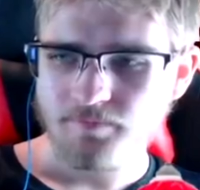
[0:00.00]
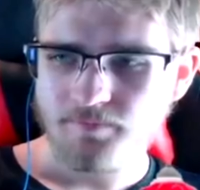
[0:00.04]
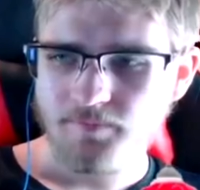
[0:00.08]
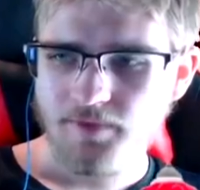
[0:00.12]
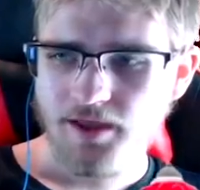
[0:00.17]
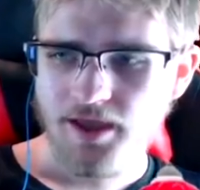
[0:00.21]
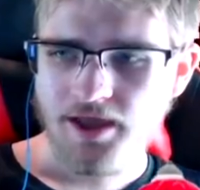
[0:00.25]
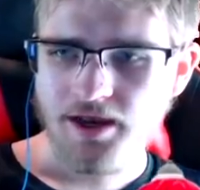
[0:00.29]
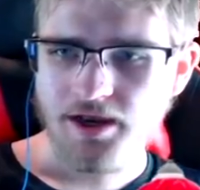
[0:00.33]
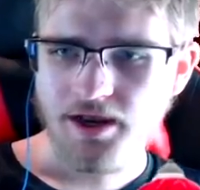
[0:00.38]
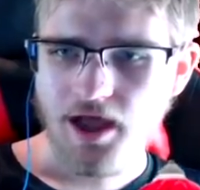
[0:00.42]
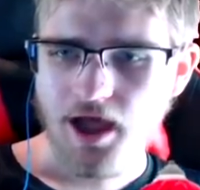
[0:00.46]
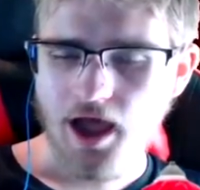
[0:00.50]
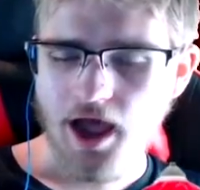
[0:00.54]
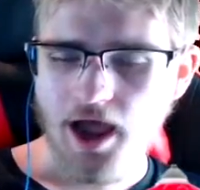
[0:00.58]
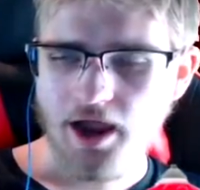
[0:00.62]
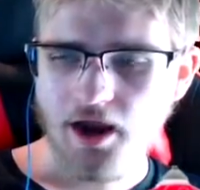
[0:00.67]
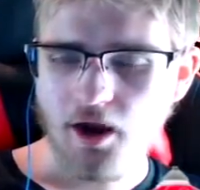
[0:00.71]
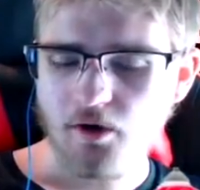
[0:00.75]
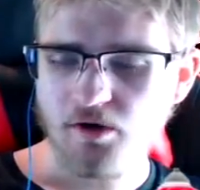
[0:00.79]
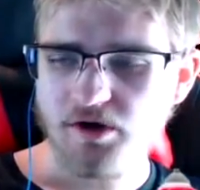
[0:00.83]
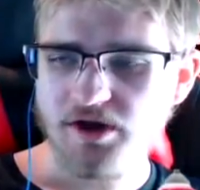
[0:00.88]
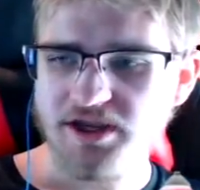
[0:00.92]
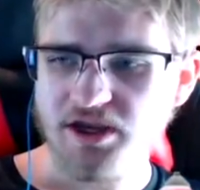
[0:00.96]
And I
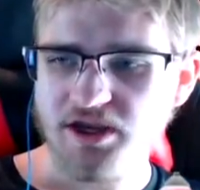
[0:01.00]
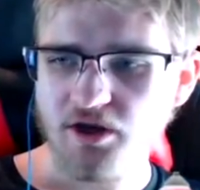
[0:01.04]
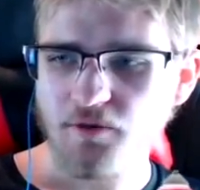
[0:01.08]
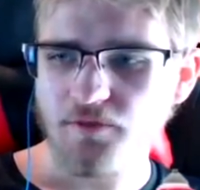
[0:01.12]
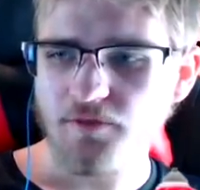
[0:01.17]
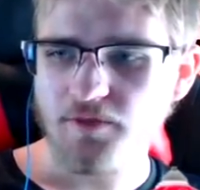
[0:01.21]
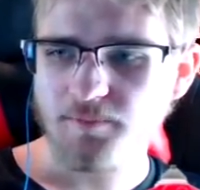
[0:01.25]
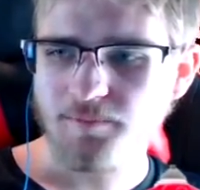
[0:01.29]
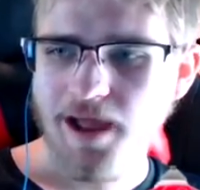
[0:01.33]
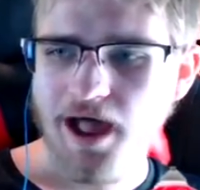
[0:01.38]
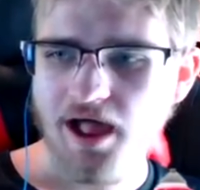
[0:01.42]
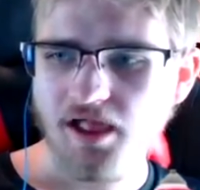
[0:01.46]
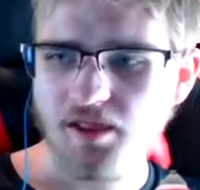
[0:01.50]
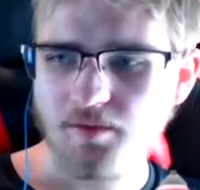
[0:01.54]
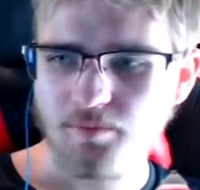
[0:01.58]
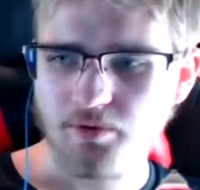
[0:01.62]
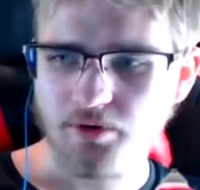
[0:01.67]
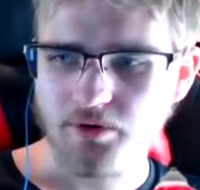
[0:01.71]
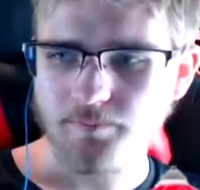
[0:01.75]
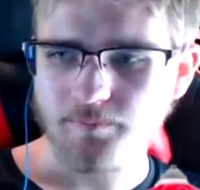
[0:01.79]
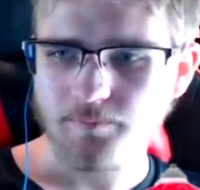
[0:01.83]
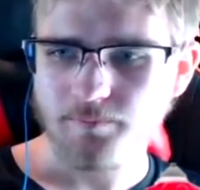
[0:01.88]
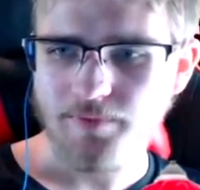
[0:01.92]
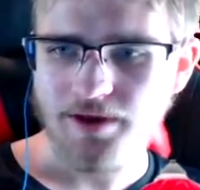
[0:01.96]
already killed the Pelipper,
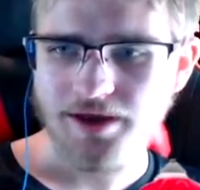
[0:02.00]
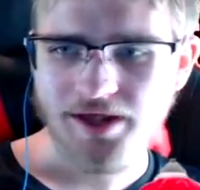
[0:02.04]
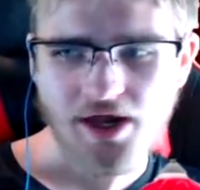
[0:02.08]
and